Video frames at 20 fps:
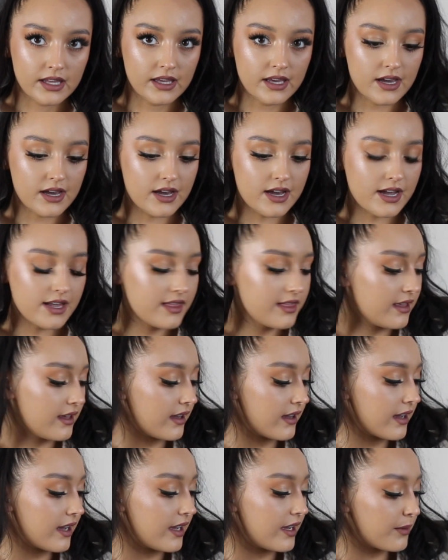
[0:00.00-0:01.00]
Yeah, I
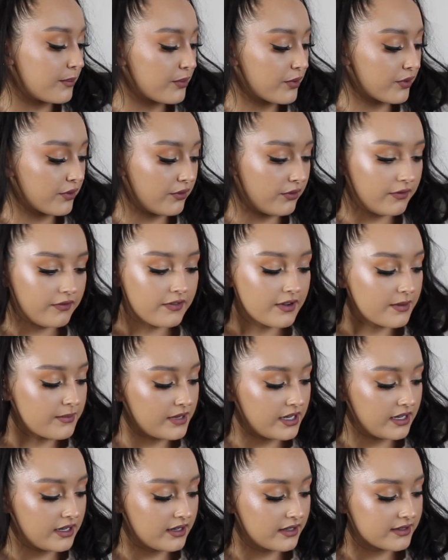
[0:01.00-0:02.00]
think I approve. I
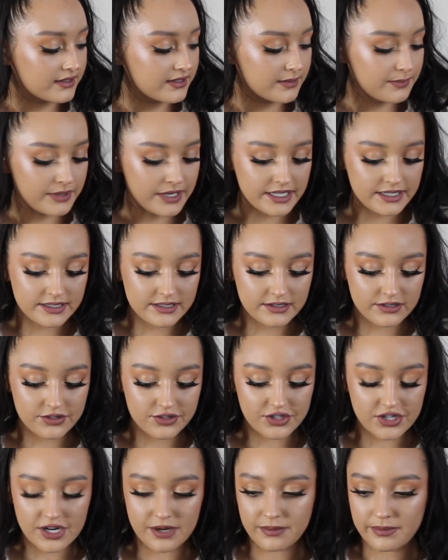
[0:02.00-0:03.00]
mean, it's a pencil
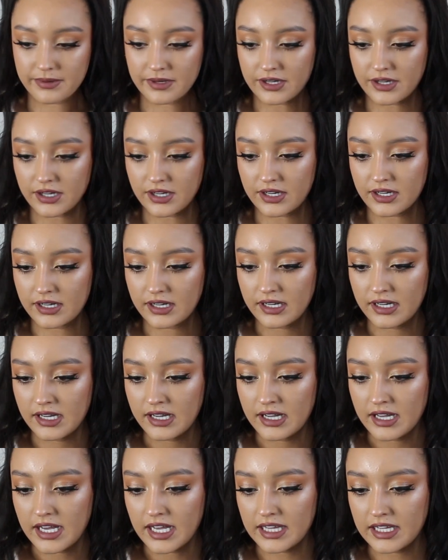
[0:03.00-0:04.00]
sharpener.
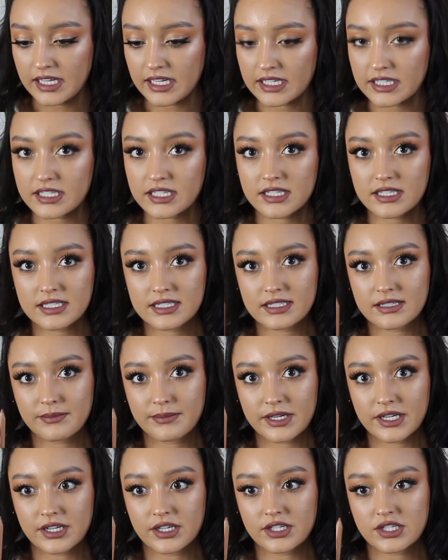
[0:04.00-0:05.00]
I think it does a
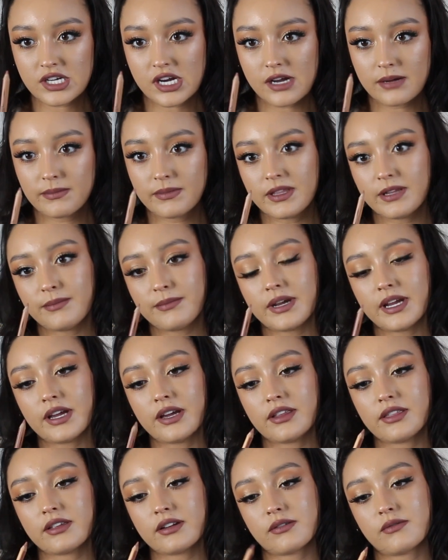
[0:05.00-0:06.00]
better job than my
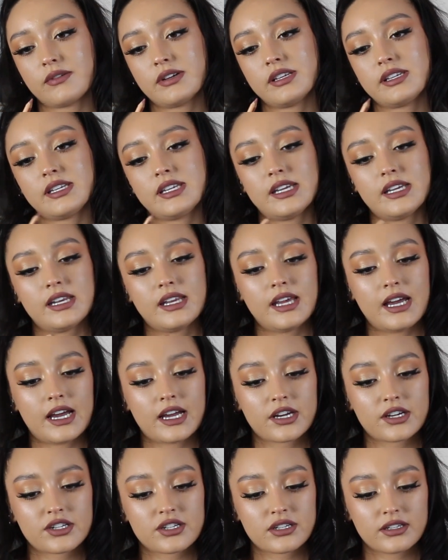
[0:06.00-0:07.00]
other one did,
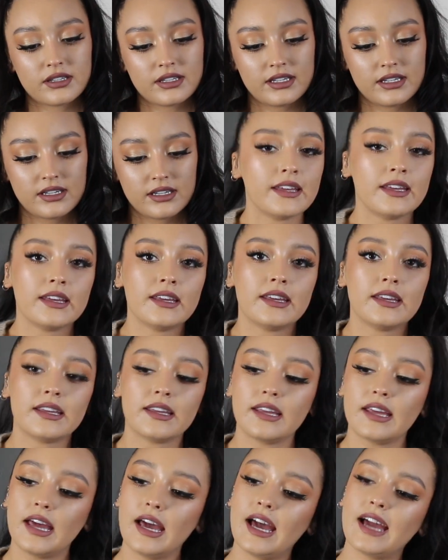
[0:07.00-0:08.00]
actually.
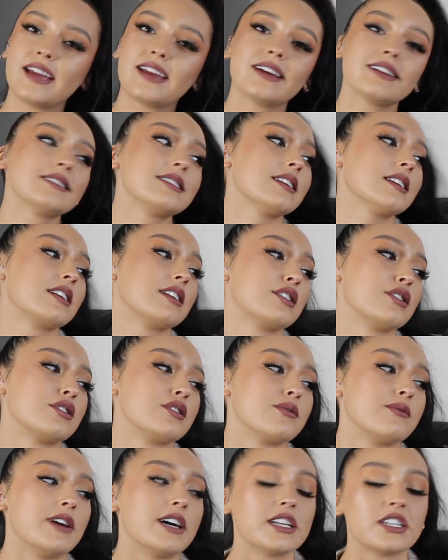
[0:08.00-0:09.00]
I guess I could
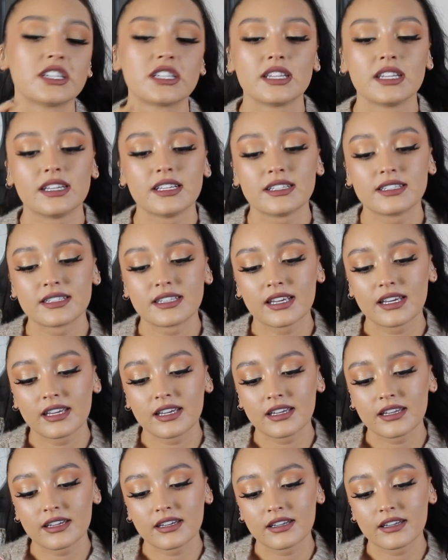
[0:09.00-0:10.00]
swatch this
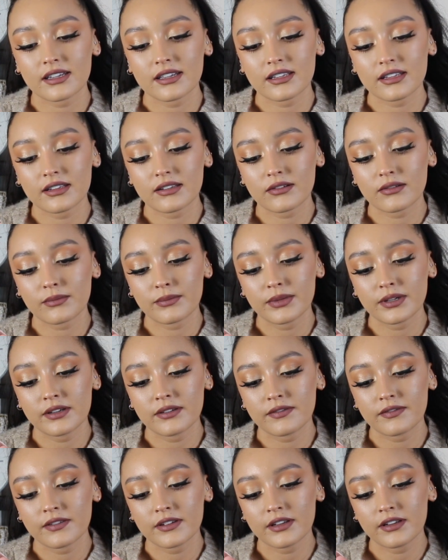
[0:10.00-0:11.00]
like a little bit
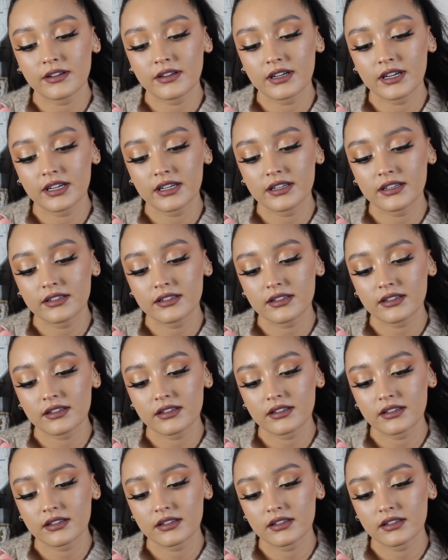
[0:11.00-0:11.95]
for you guys.